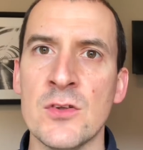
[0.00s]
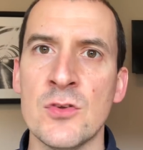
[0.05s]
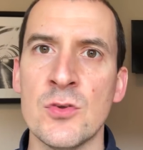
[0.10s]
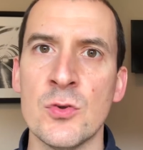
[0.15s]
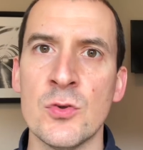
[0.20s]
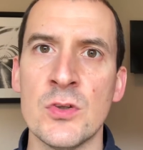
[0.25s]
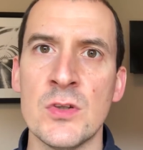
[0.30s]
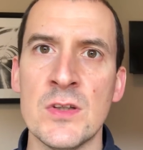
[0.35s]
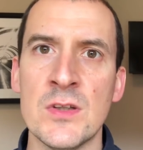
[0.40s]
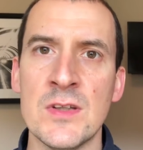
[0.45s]

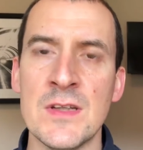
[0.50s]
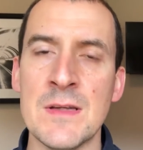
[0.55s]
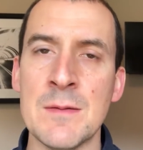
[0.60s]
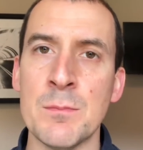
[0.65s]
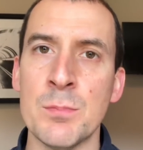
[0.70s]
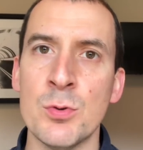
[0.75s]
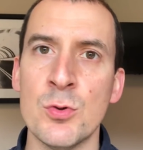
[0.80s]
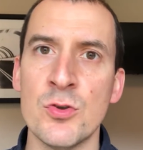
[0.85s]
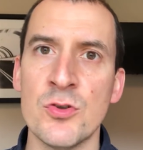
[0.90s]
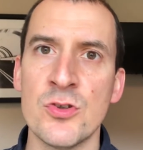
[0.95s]
Sources in
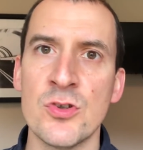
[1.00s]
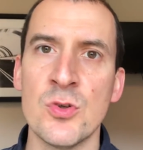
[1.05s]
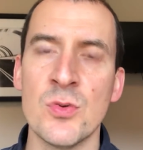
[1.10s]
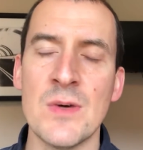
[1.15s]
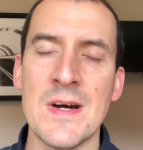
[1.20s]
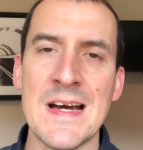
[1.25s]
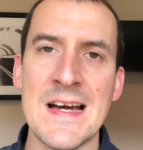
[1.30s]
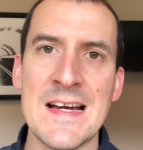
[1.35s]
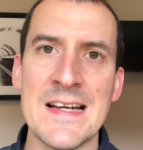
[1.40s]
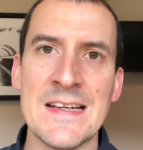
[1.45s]
Portugal
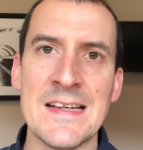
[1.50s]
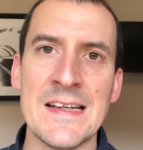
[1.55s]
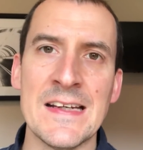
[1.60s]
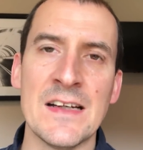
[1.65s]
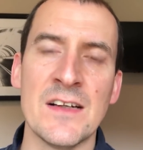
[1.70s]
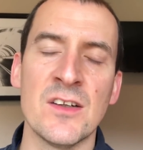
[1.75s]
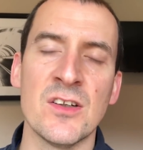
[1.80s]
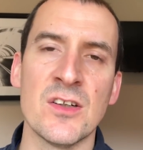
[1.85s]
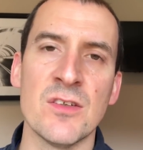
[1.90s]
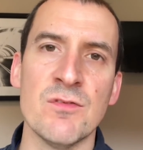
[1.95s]
and in
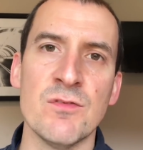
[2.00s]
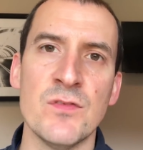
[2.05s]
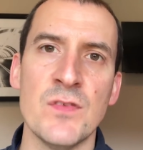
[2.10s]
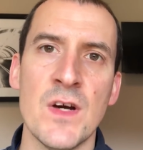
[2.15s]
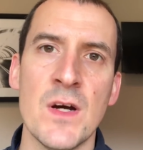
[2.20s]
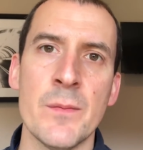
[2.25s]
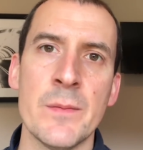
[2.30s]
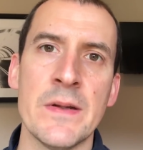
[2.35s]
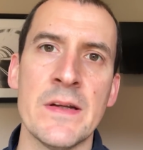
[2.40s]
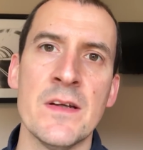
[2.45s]
England
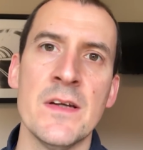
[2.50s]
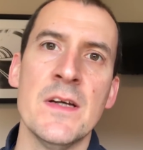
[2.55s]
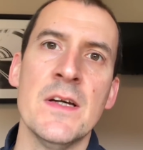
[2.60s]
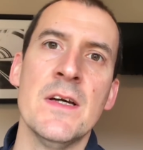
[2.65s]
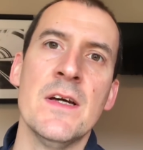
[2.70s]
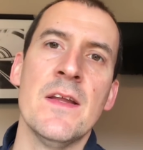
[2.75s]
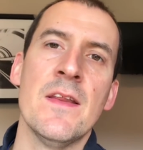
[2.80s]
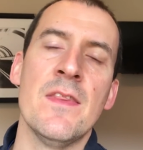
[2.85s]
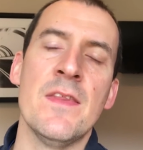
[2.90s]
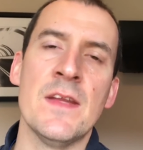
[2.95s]
confirming
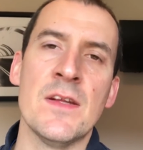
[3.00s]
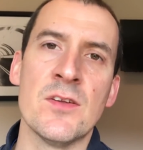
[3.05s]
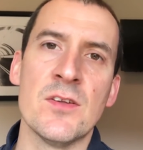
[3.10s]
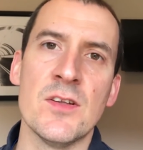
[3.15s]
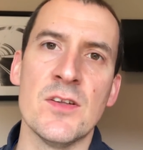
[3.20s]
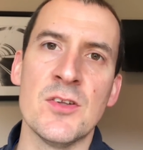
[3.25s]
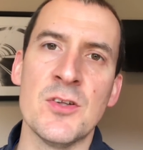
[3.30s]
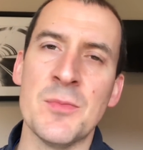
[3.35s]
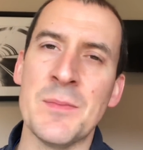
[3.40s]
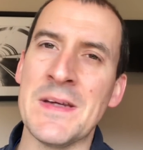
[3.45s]
this
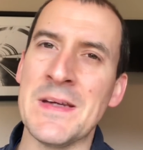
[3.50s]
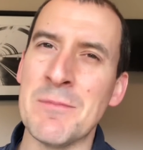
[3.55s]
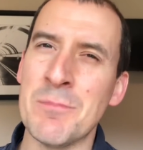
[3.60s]
to me.